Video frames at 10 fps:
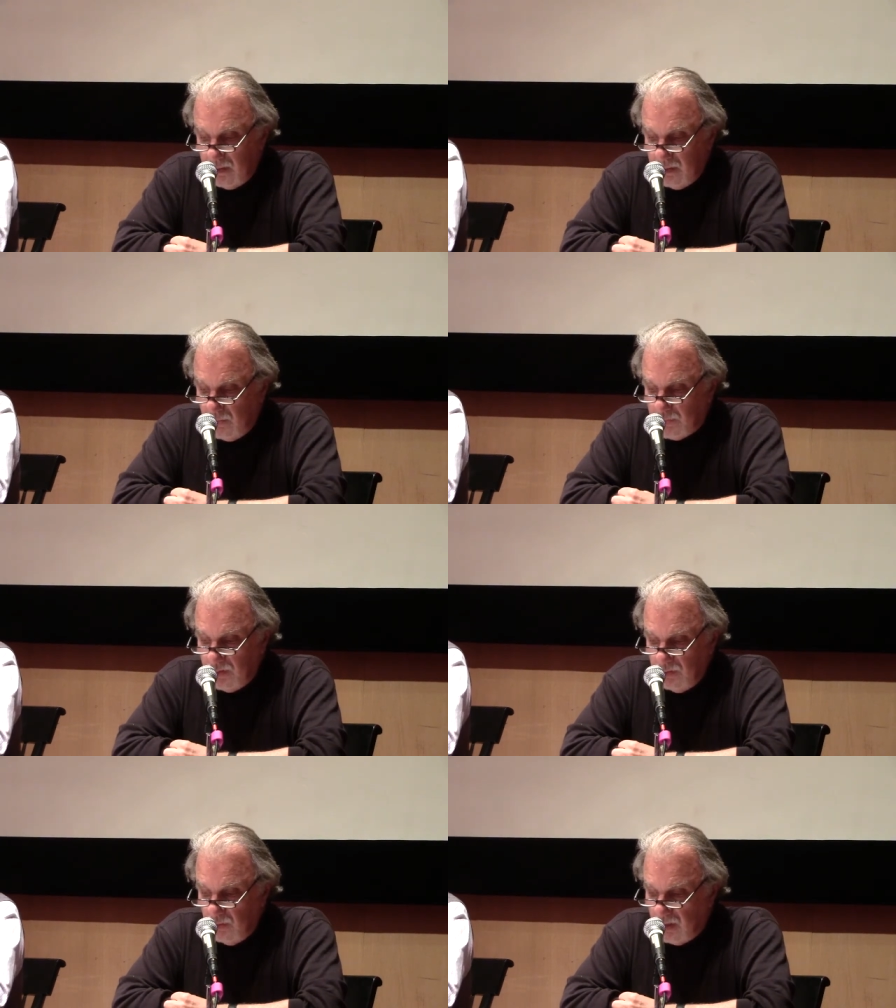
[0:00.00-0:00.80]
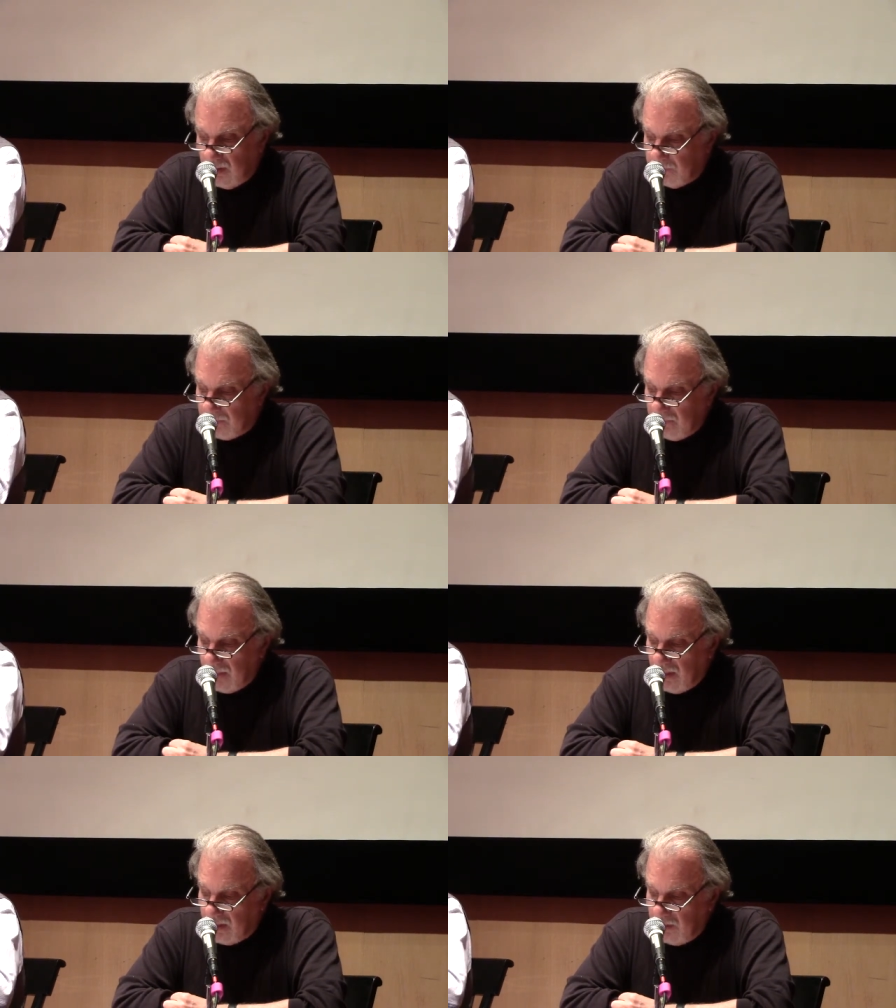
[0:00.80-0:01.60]
enough to, um,
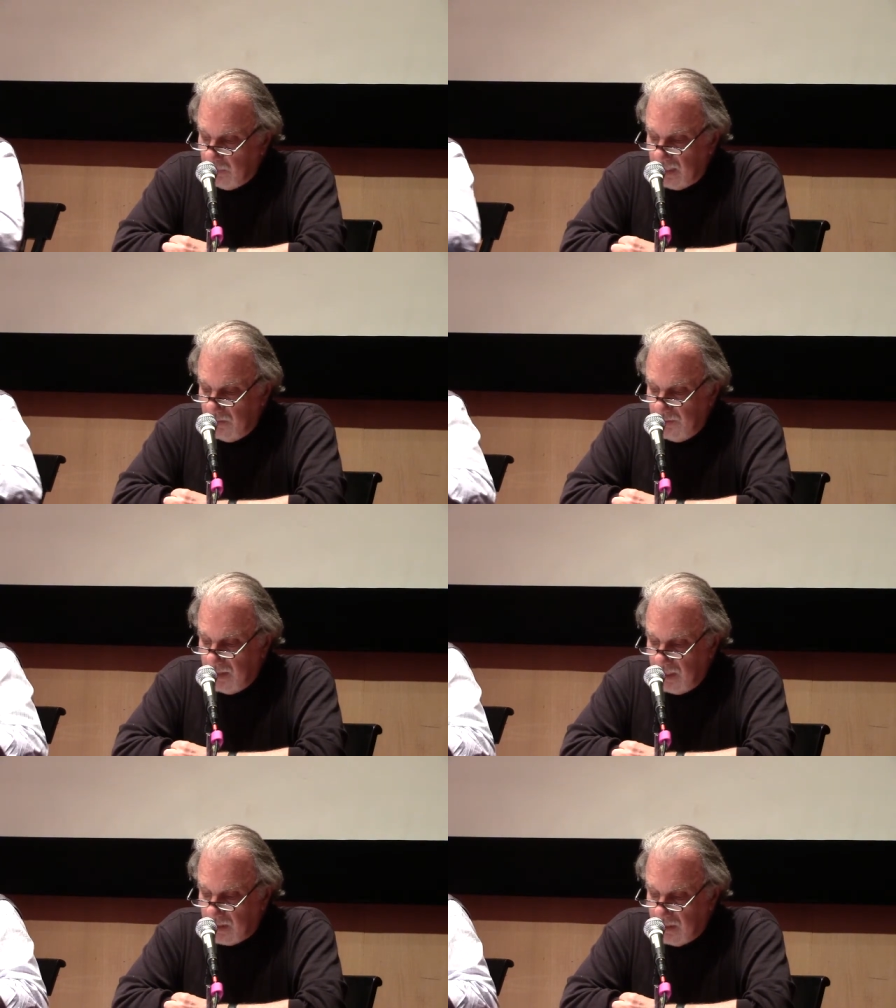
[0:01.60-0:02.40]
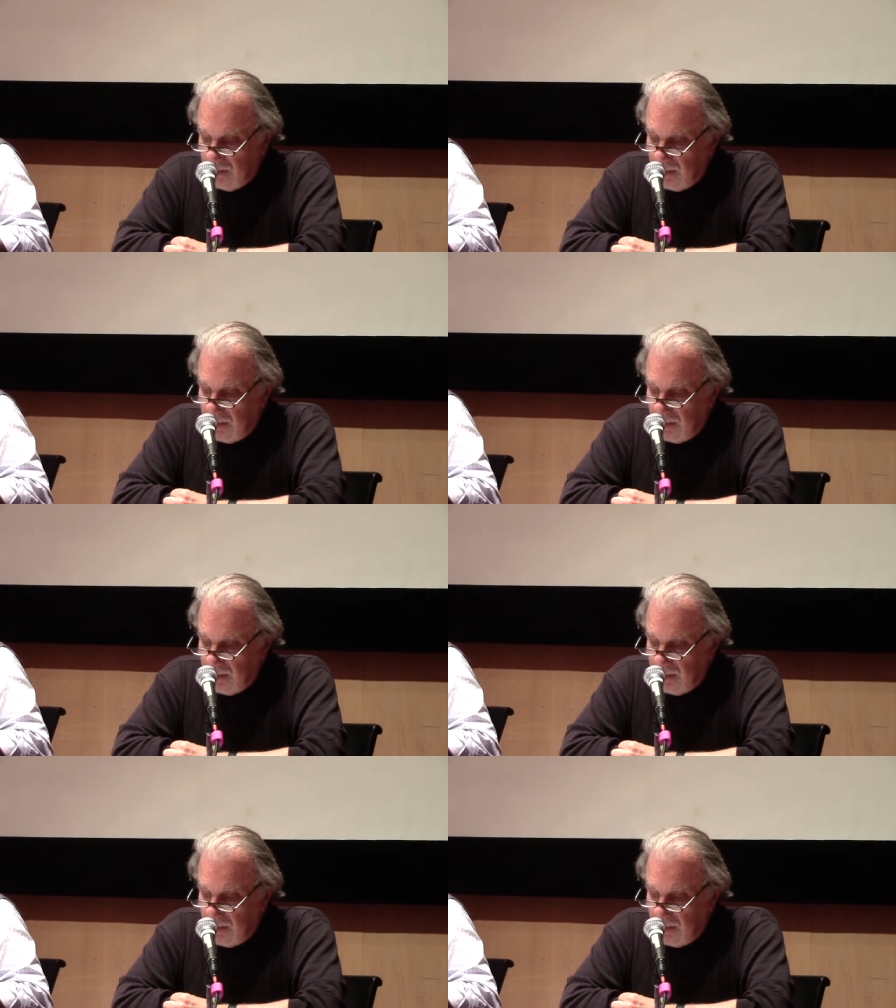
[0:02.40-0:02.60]
to make you think.